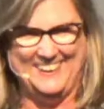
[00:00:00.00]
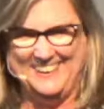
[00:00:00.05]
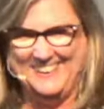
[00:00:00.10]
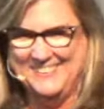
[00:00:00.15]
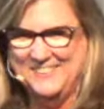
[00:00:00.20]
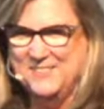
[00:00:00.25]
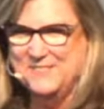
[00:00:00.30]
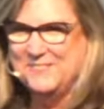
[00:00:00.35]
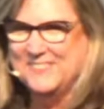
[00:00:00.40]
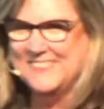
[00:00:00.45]

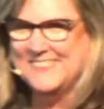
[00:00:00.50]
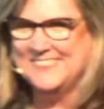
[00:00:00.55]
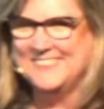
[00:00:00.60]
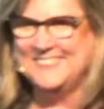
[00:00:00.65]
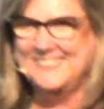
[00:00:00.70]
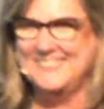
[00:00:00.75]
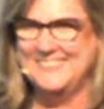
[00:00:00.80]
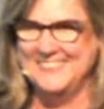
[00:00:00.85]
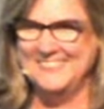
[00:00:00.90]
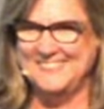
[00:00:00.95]

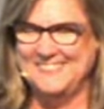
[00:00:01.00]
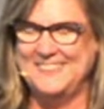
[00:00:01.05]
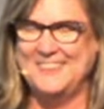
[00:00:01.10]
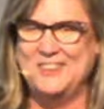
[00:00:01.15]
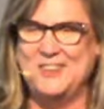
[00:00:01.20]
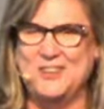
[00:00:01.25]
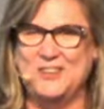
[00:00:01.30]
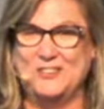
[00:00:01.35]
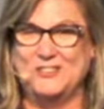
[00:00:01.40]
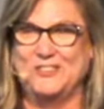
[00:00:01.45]
60
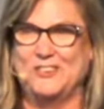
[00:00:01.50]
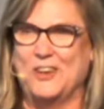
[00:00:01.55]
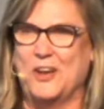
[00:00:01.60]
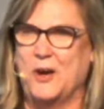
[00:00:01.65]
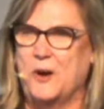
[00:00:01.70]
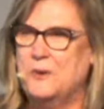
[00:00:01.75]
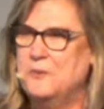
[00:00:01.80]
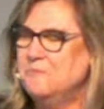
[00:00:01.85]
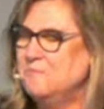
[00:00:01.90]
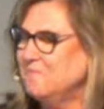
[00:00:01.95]
years
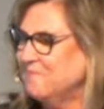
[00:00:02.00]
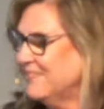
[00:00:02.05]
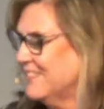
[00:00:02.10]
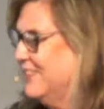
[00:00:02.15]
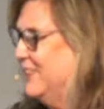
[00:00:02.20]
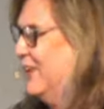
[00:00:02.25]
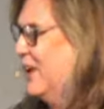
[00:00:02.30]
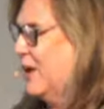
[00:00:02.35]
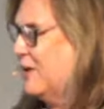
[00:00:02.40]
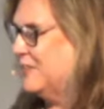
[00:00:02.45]
ago.
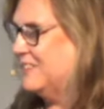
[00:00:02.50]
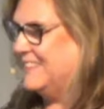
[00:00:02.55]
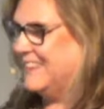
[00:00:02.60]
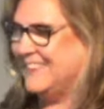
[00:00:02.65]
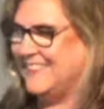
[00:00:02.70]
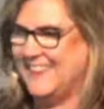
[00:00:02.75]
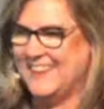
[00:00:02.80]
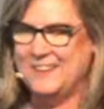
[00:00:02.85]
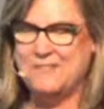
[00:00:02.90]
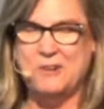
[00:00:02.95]
You know, it's a
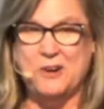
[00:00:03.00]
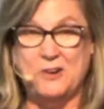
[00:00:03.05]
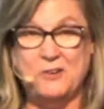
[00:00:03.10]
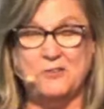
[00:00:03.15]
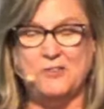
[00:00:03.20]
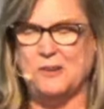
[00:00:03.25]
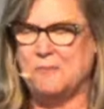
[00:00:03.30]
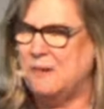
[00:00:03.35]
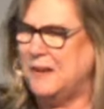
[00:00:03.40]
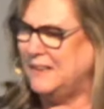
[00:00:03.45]
thing where you
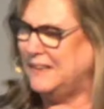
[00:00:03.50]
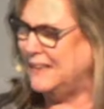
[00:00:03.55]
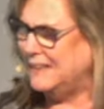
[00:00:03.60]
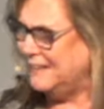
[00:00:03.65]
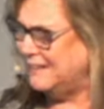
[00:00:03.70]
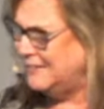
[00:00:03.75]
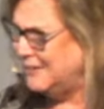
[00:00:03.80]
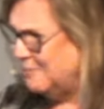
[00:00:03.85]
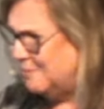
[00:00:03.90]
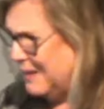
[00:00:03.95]
say, wait, that
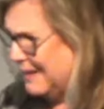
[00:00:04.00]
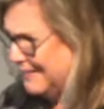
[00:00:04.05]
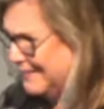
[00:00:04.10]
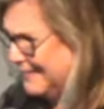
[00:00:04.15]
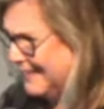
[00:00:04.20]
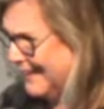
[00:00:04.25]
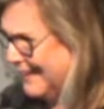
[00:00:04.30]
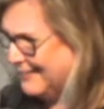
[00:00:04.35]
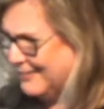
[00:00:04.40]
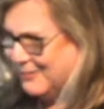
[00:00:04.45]
doesn't make
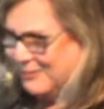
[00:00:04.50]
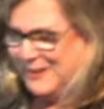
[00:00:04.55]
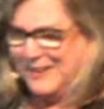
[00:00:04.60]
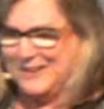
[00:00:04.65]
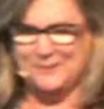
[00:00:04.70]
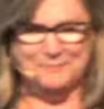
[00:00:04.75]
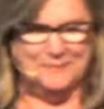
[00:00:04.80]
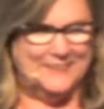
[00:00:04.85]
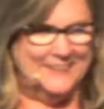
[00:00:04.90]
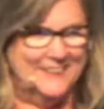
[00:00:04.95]
sense. Wait
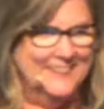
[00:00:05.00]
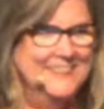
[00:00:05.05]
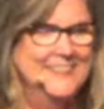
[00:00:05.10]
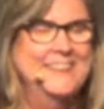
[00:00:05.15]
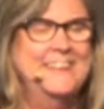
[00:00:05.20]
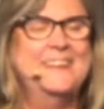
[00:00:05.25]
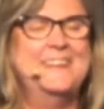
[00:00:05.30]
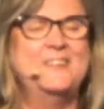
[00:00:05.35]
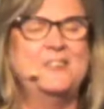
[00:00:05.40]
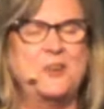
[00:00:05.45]
a minute.
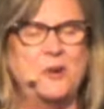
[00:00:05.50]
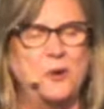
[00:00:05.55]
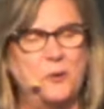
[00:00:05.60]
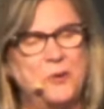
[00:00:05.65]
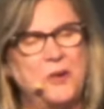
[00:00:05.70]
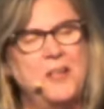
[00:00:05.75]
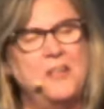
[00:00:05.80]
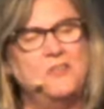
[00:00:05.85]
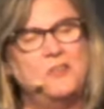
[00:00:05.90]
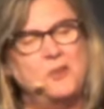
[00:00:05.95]
So
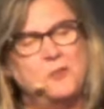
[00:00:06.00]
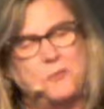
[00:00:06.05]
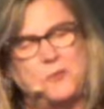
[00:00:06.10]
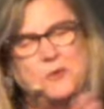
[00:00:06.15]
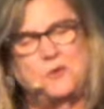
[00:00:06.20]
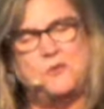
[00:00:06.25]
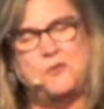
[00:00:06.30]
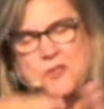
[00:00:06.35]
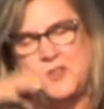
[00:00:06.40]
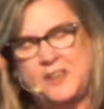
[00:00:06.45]
when
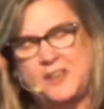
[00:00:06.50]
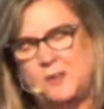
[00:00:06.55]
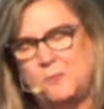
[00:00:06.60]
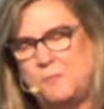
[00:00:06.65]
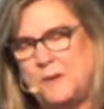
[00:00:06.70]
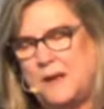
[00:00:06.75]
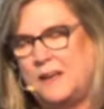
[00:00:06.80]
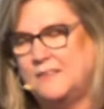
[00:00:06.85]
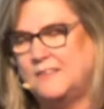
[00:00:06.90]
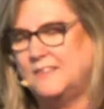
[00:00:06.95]
you think
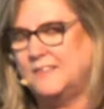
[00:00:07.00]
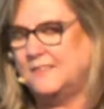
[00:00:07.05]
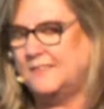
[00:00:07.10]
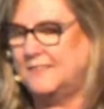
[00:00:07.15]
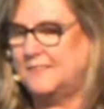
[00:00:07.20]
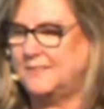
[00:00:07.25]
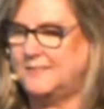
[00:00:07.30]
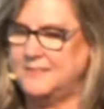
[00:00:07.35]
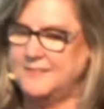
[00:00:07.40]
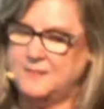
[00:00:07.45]
about
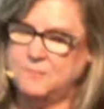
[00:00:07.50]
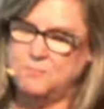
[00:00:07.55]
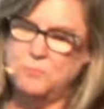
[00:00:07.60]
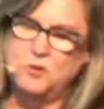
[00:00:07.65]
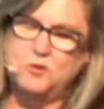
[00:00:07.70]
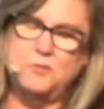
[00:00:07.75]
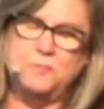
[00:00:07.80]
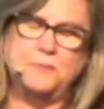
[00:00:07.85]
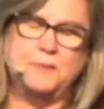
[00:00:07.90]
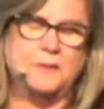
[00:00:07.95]
this
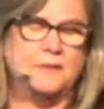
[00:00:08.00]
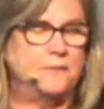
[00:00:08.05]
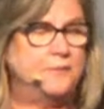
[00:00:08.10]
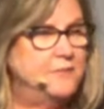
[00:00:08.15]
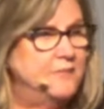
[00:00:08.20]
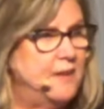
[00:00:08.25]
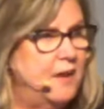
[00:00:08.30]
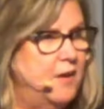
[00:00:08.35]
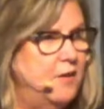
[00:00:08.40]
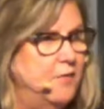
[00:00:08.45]
movement of
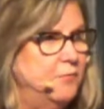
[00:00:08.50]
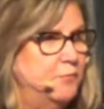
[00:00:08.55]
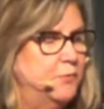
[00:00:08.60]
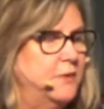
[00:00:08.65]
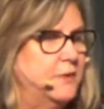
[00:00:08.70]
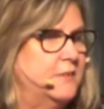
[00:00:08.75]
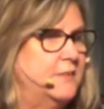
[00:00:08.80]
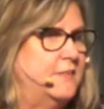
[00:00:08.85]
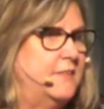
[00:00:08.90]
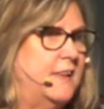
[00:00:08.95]

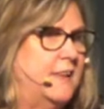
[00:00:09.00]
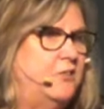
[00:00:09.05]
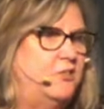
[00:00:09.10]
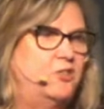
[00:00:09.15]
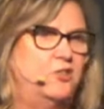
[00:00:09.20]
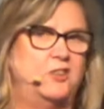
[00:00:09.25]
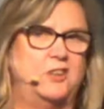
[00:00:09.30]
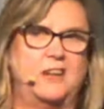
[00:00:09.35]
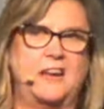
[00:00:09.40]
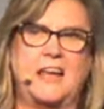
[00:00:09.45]

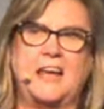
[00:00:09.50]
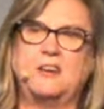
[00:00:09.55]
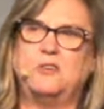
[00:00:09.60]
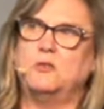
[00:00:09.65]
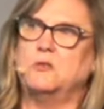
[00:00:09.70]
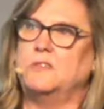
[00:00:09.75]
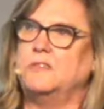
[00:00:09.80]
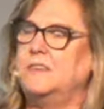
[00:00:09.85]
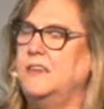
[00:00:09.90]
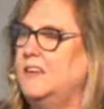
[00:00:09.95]
self-realization and
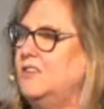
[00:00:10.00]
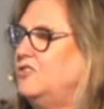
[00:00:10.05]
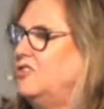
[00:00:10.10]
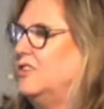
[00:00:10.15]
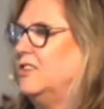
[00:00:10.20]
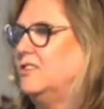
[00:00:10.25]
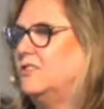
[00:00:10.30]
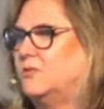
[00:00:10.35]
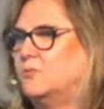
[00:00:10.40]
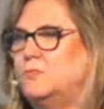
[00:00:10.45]
actualization,
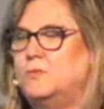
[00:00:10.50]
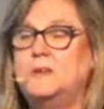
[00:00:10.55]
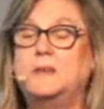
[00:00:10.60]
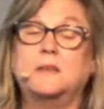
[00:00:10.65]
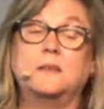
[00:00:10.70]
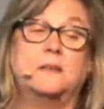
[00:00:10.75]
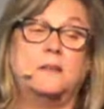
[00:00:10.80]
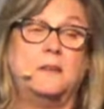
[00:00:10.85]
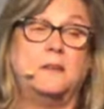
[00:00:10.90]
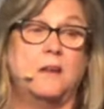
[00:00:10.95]
it's
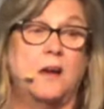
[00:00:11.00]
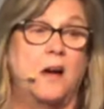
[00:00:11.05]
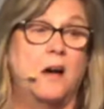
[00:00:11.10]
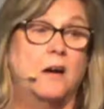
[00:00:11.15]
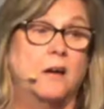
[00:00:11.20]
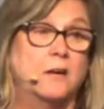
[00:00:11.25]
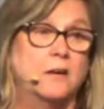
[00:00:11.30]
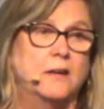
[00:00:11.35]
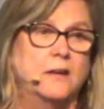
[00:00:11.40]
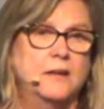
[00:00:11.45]
really
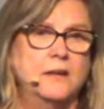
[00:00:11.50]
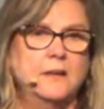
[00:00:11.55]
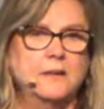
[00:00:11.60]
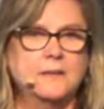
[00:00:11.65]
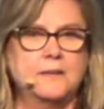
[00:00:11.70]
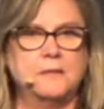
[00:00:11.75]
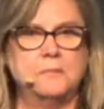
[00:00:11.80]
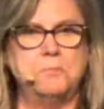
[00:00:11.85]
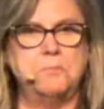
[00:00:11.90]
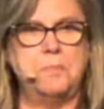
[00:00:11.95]
young
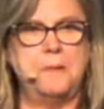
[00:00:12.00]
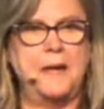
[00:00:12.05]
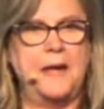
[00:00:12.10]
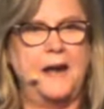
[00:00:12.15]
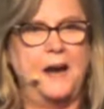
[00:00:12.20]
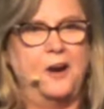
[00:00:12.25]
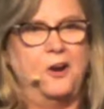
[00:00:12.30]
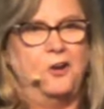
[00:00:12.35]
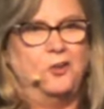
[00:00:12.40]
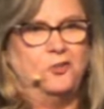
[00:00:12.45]

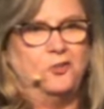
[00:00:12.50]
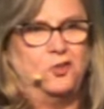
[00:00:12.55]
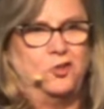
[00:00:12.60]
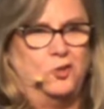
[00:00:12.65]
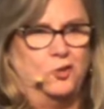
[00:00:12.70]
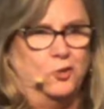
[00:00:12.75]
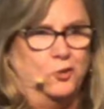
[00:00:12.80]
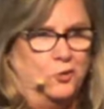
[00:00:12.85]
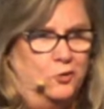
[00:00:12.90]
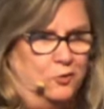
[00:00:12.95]
compared
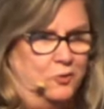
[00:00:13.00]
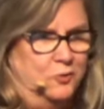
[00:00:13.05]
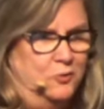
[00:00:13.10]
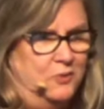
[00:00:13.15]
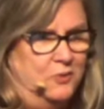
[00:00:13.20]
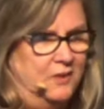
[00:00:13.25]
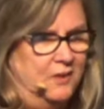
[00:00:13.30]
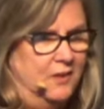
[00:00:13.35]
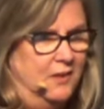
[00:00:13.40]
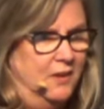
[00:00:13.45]

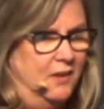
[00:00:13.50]
to